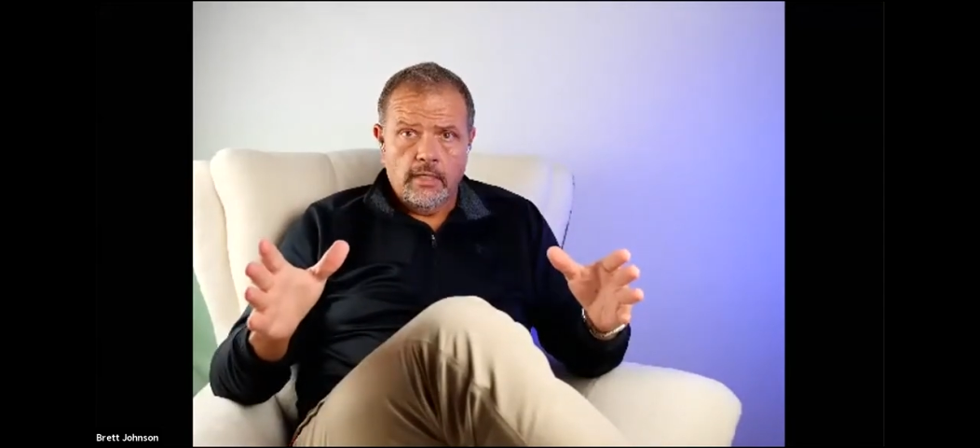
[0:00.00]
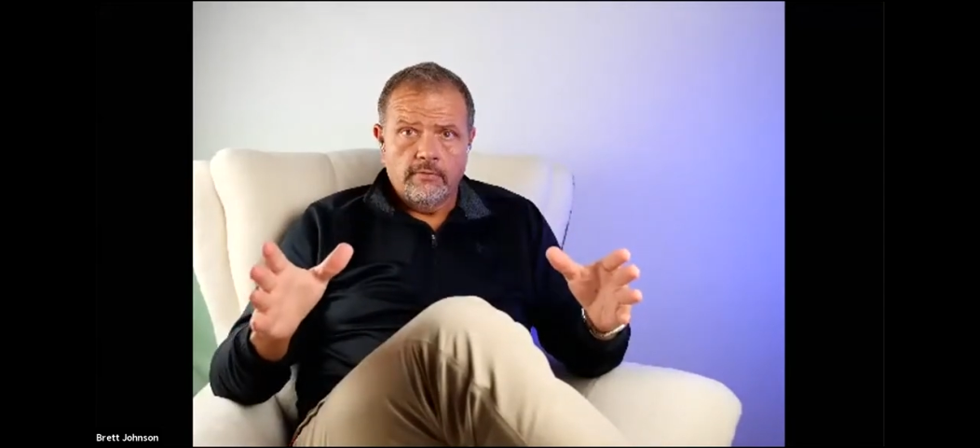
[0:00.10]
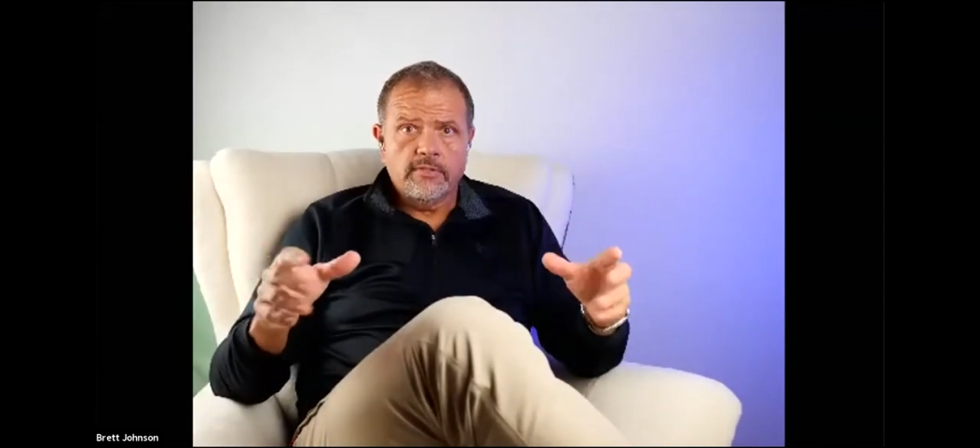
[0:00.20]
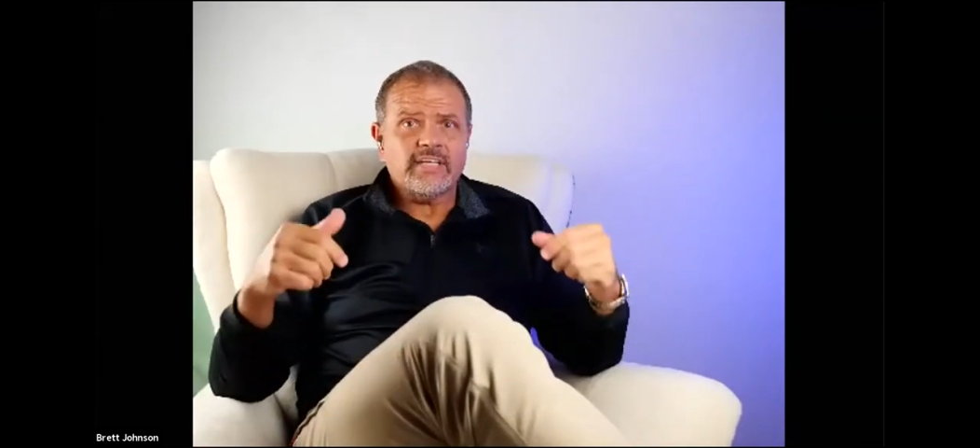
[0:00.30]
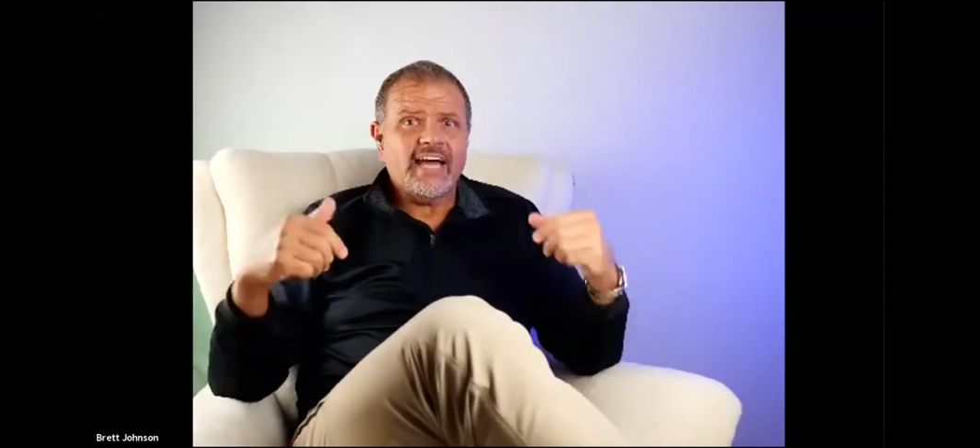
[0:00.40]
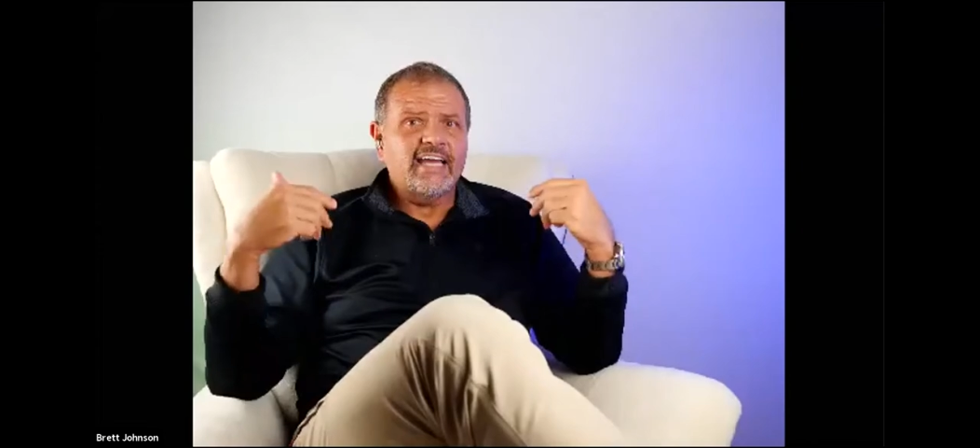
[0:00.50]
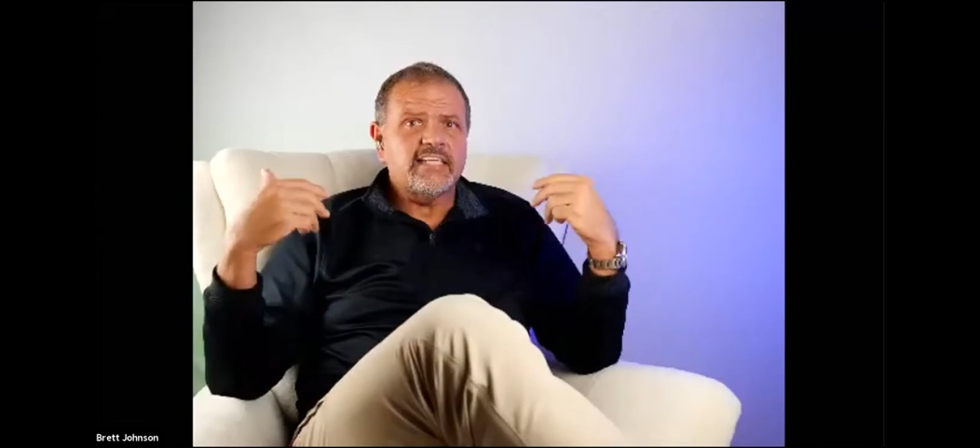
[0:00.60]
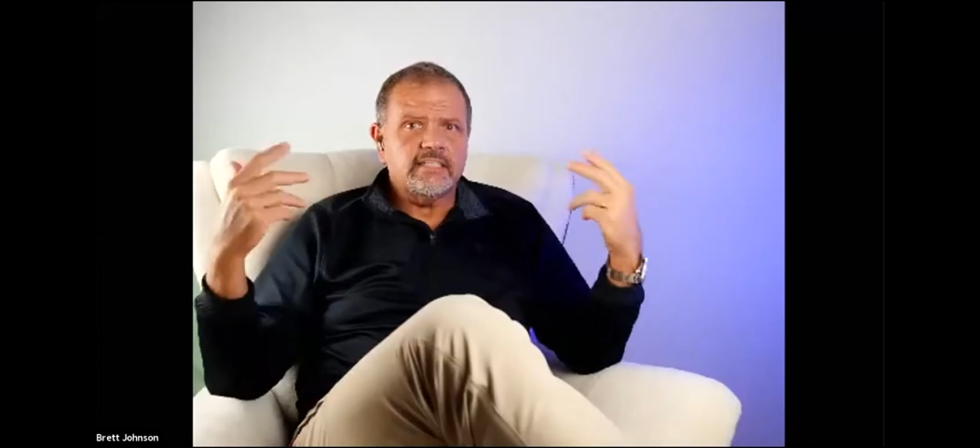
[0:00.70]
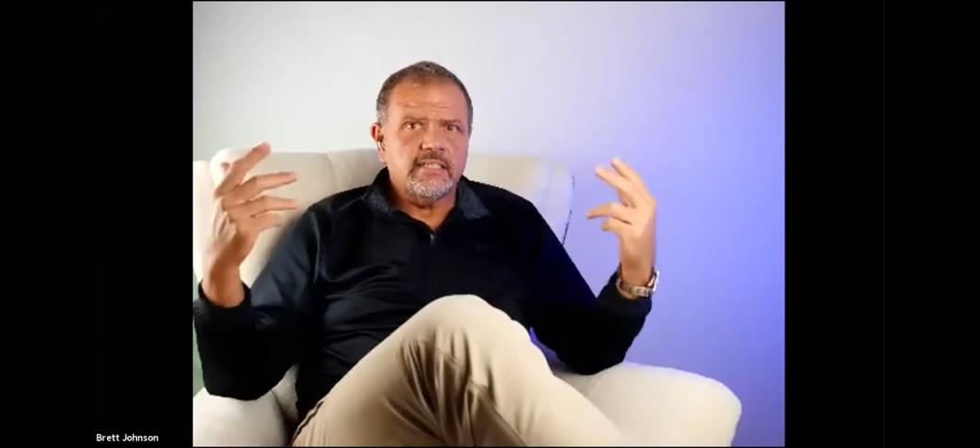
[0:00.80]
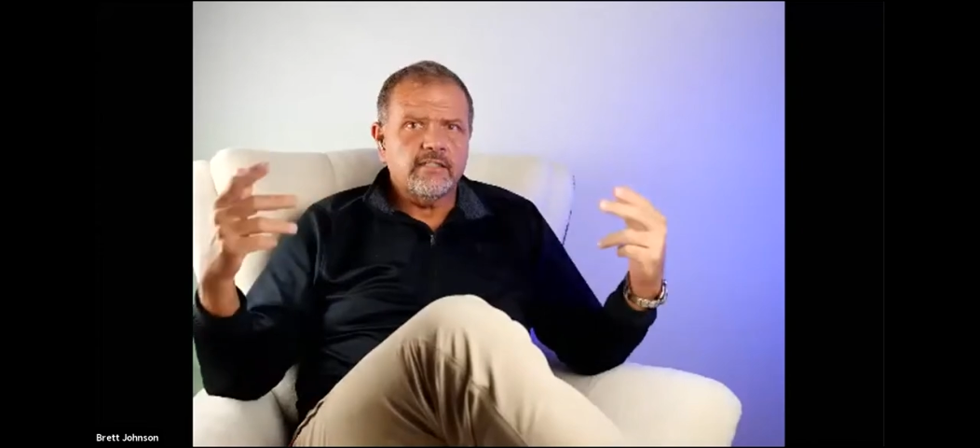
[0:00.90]
Right. This
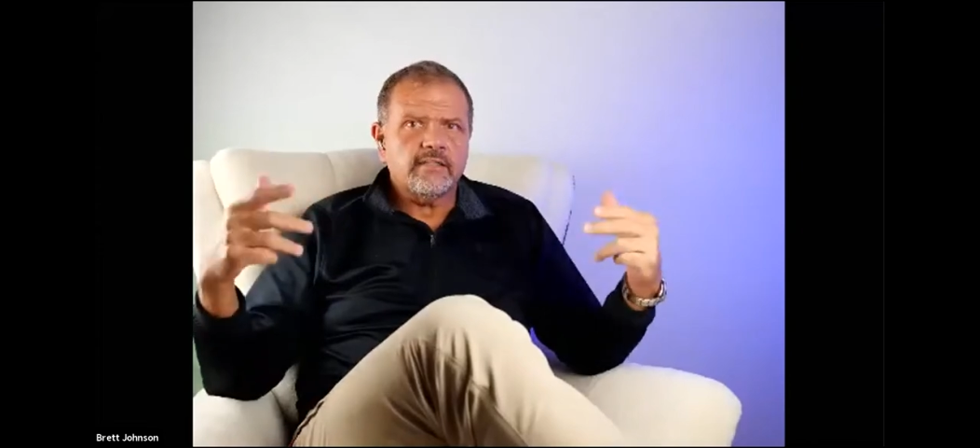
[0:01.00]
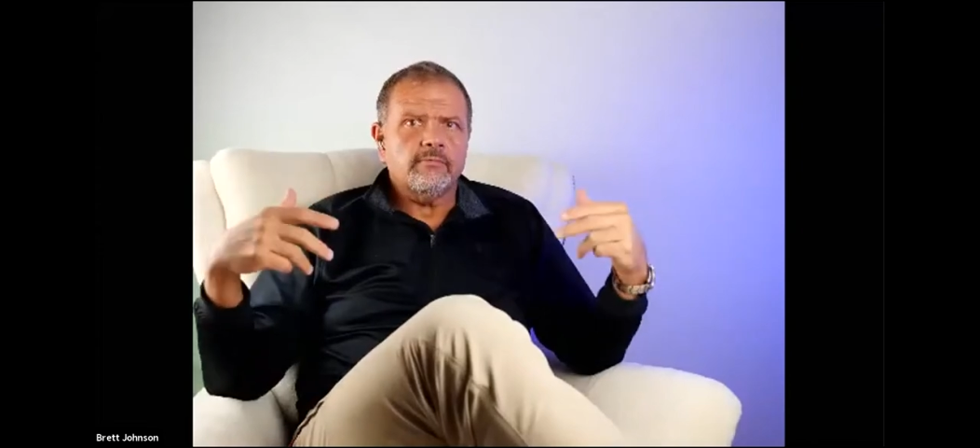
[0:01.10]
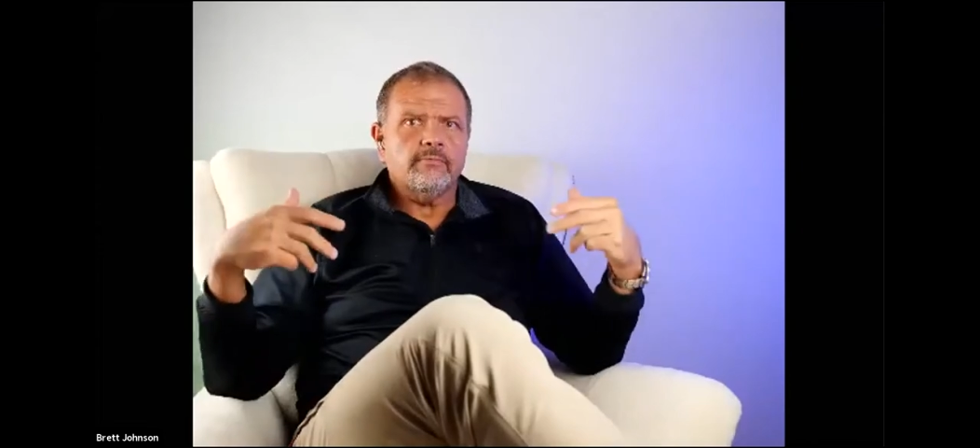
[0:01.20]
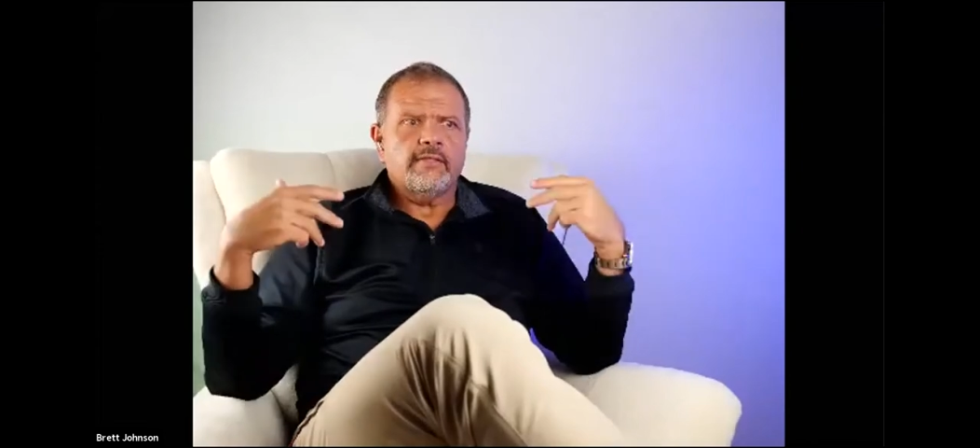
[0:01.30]
idea that,